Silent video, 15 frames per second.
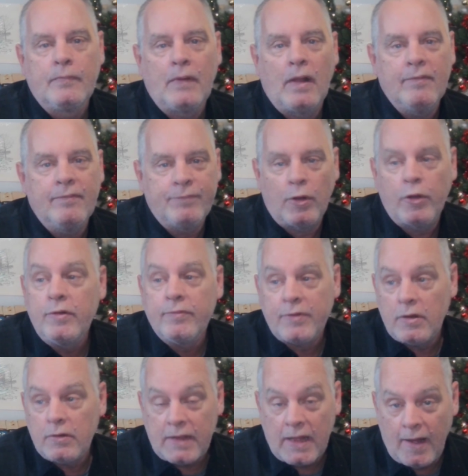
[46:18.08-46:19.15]
A vote of
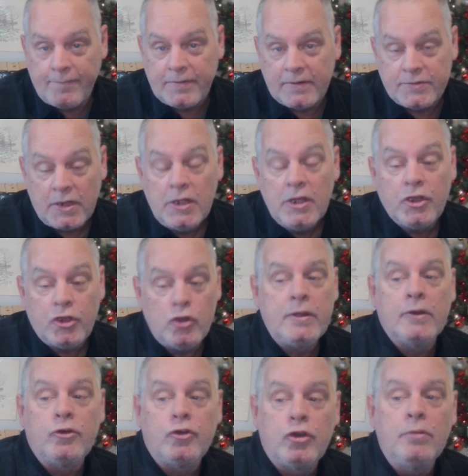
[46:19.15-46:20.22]
no confidence. You
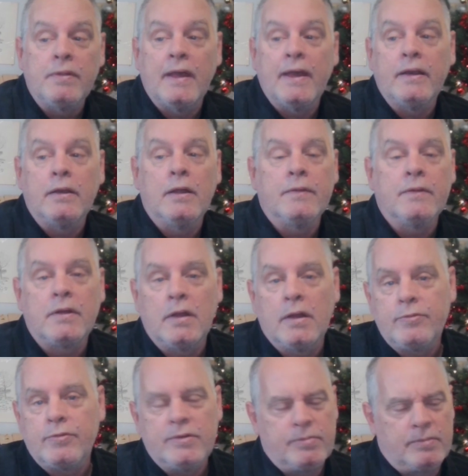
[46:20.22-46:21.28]
can do that in other
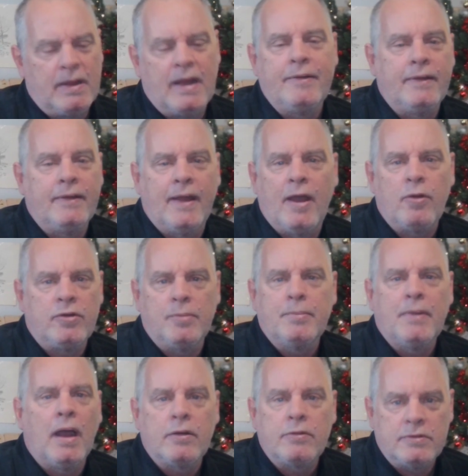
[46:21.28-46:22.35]
countries, not in our
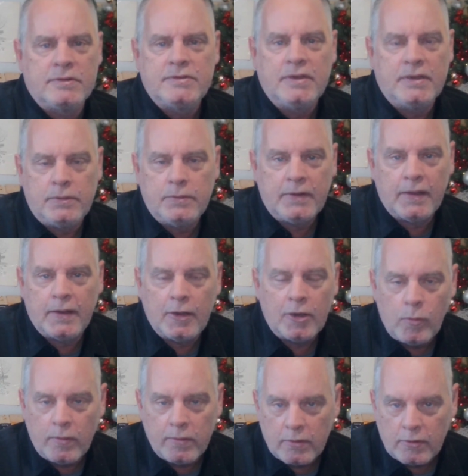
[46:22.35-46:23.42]
democracy. You can't,
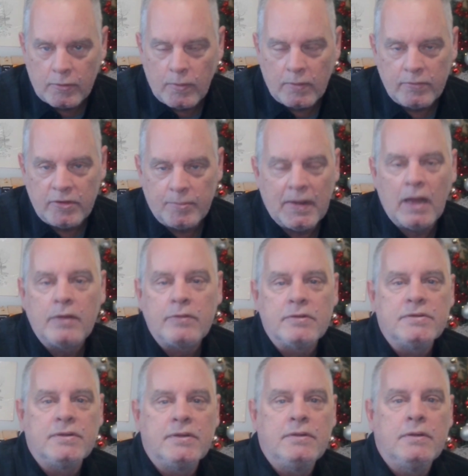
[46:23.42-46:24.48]
quote unquote,
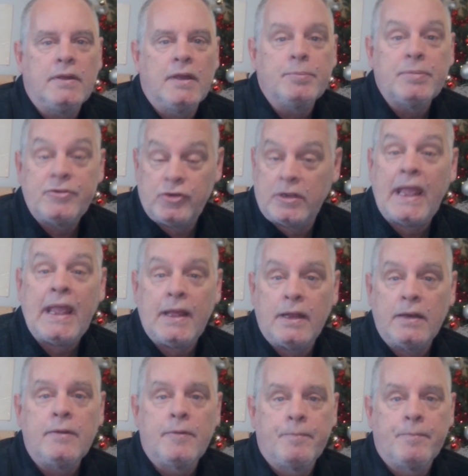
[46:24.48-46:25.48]
democracy. You can't, but you can.